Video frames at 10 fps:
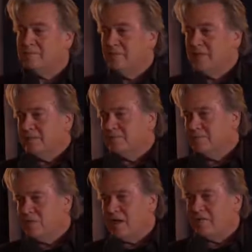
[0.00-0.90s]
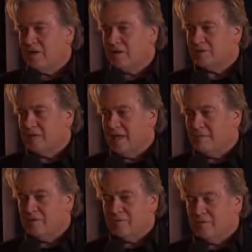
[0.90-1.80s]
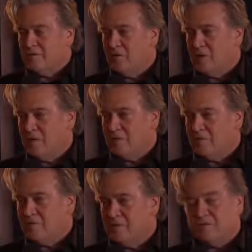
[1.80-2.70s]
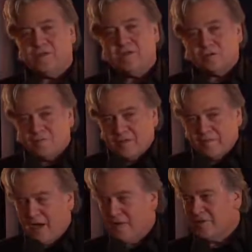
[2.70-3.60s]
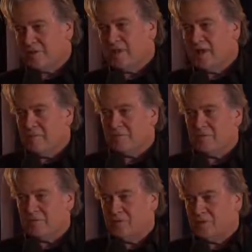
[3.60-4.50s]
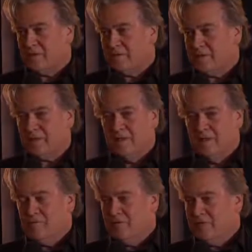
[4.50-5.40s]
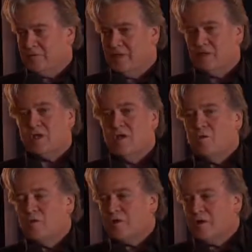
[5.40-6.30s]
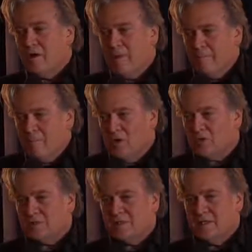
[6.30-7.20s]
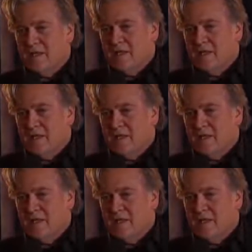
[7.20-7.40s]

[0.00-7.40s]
My grandfather's a lineman for the phone company for 50 years. My father's a lineman for the phone company for 50 years. We're the most